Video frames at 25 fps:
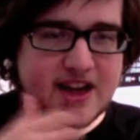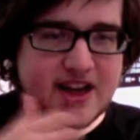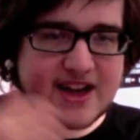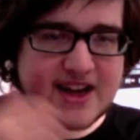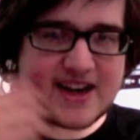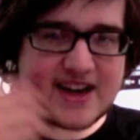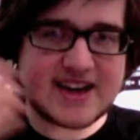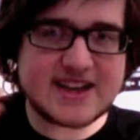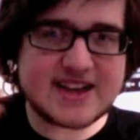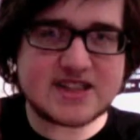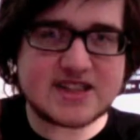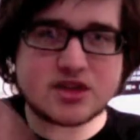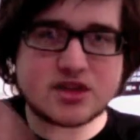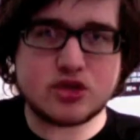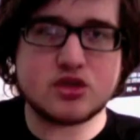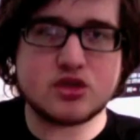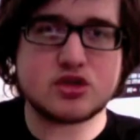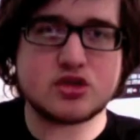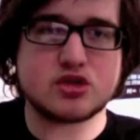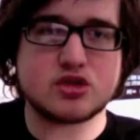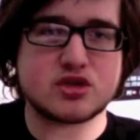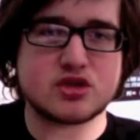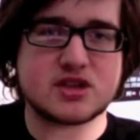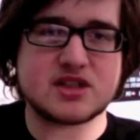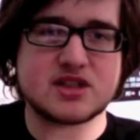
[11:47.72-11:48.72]
he's in the
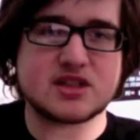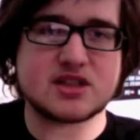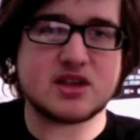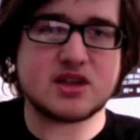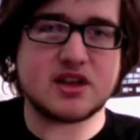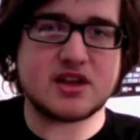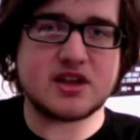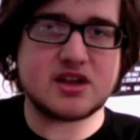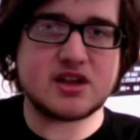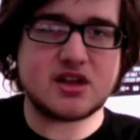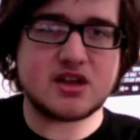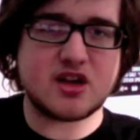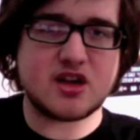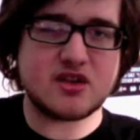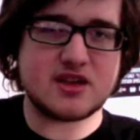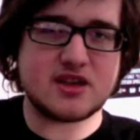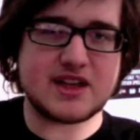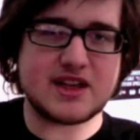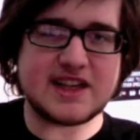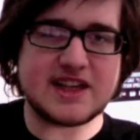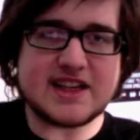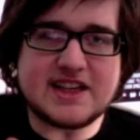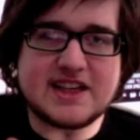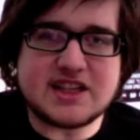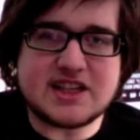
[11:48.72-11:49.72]
Justice League,
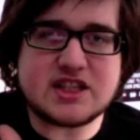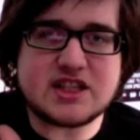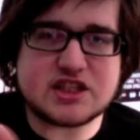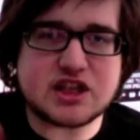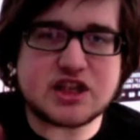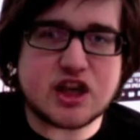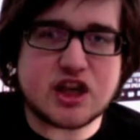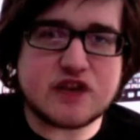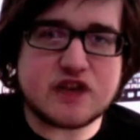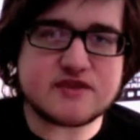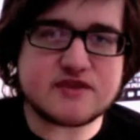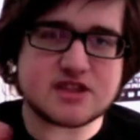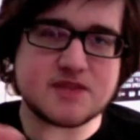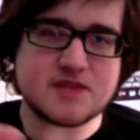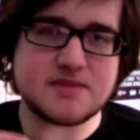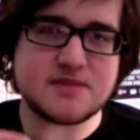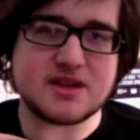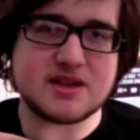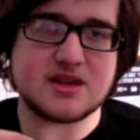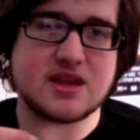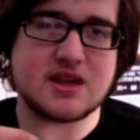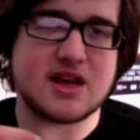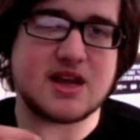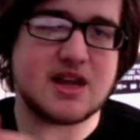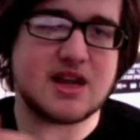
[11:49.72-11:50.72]
He deserves to be
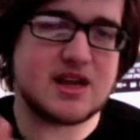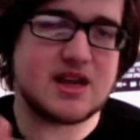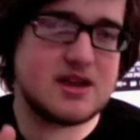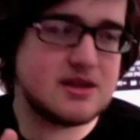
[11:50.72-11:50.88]
there.